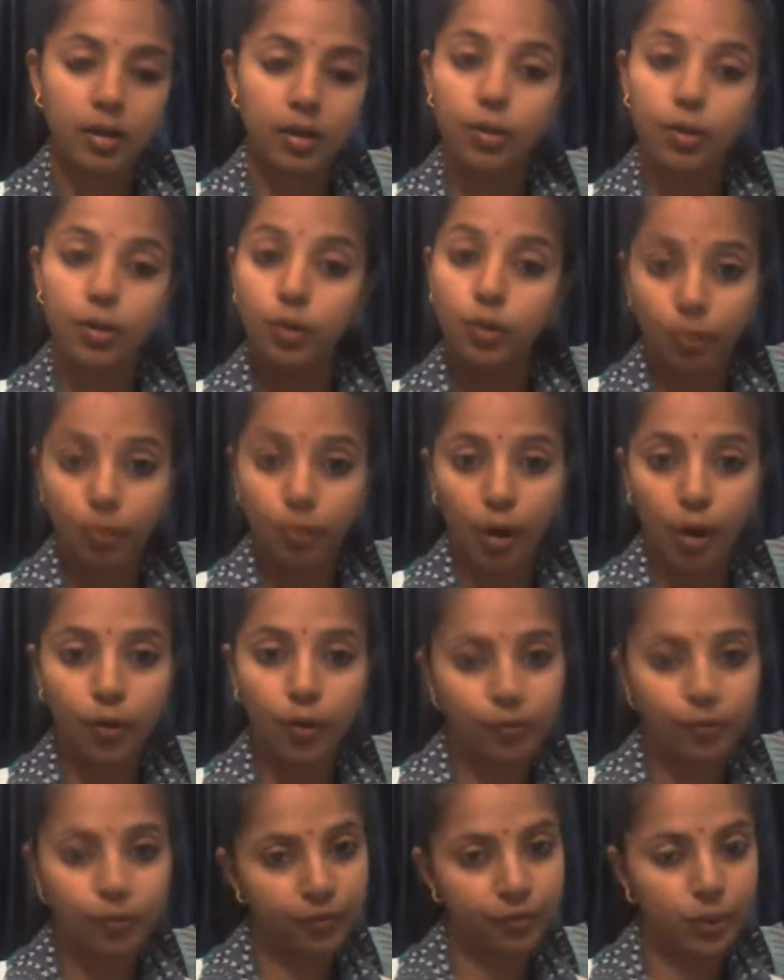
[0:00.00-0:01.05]
So
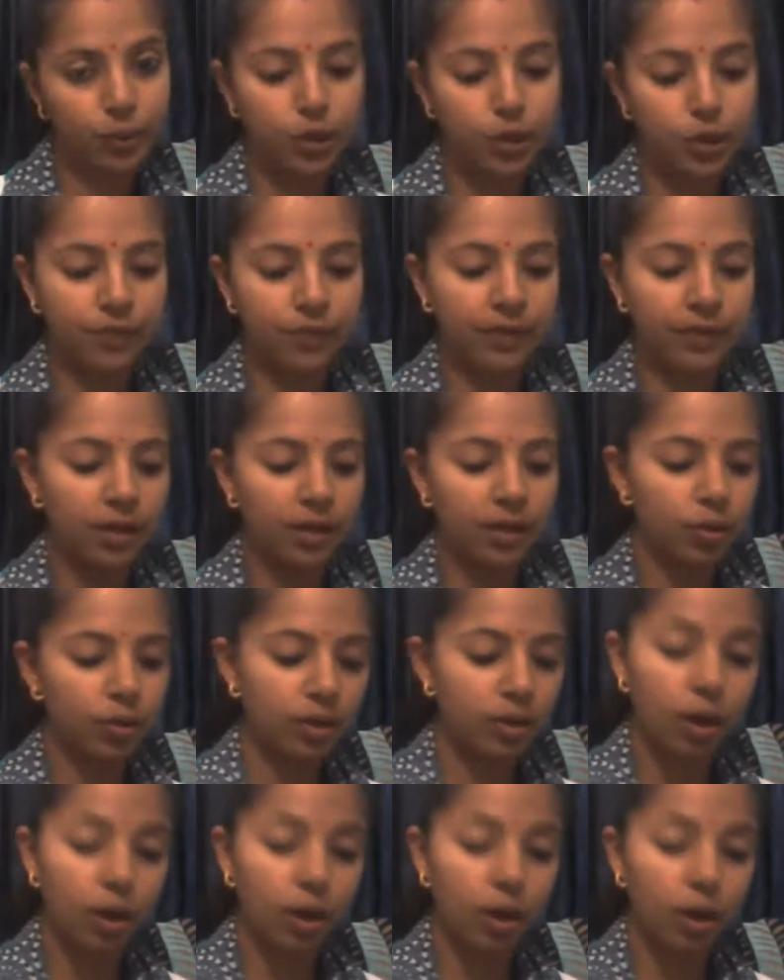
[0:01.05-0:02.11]
tomorrow, future event.
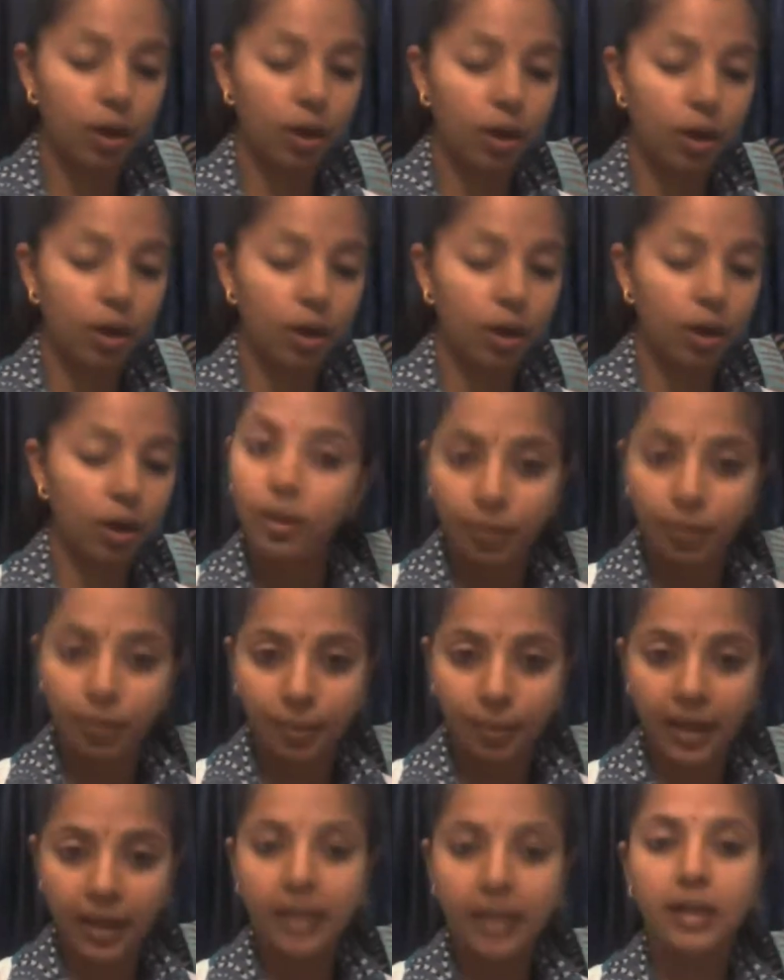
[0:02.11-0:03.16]
So the college will
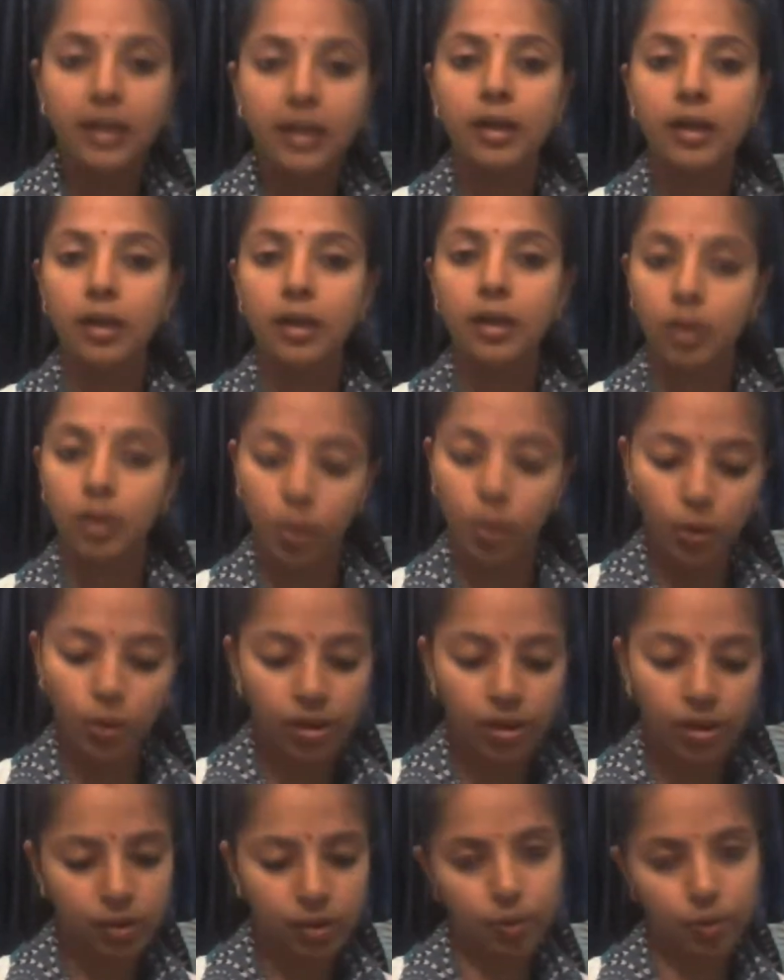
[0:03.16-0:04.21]
remain
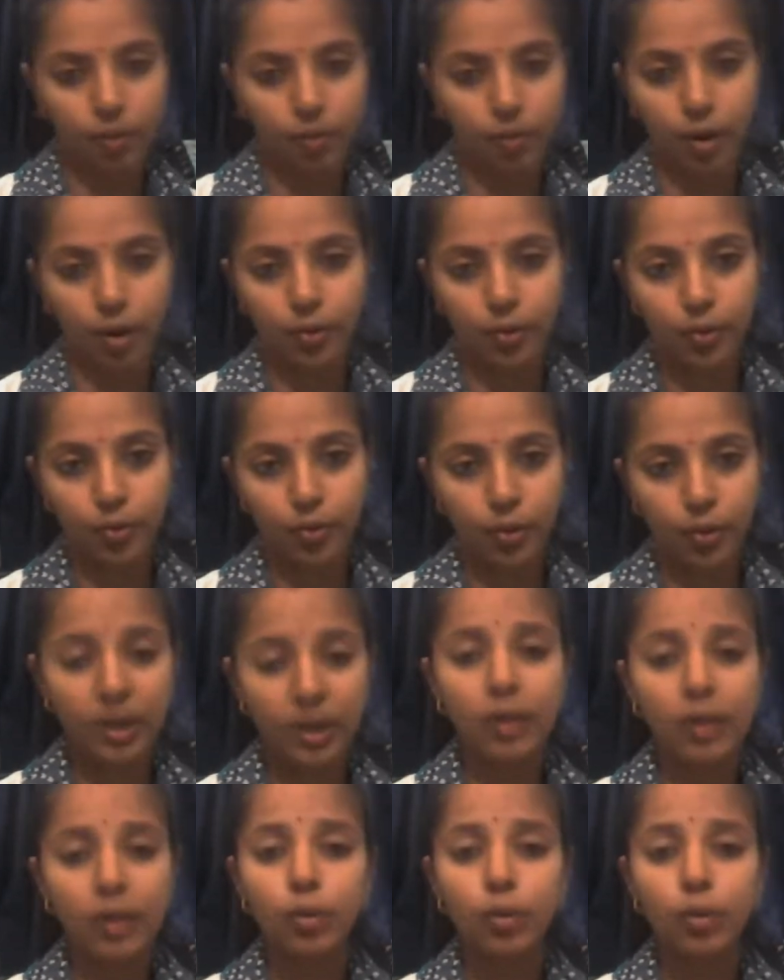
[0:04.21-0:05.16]
closed tomorrow. Okay.